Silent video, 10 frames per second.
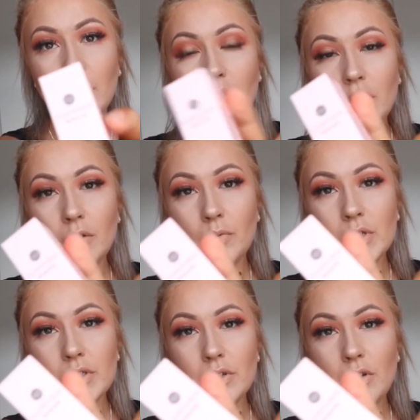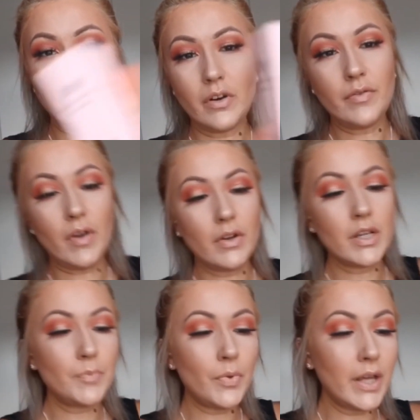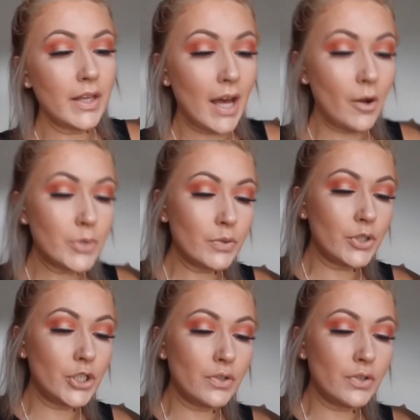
It's not going to focus, but it helps to reduce